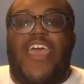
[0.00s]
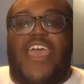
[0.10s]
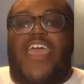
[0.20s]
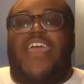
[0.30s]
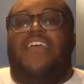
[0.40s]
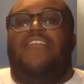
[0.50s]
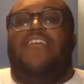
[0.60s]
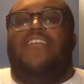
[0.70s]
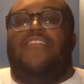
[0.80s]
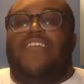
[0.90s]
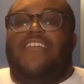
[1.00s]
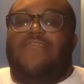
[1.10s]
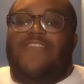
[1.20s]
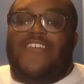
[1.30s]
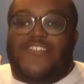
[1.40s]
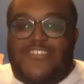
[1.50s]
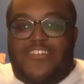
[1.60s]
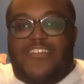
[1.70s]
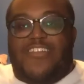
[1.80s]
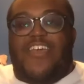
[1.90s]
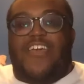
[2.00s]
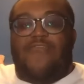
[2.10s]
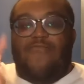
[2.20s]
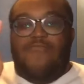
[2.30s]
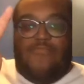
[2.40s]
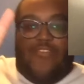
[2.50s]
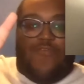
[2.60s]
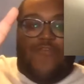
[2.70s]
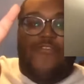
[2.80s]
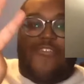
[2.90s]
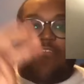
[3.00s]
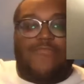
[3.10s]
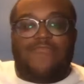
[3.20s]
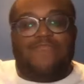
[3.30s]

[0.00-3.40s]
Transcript: and The Internet Shutting Down, part four.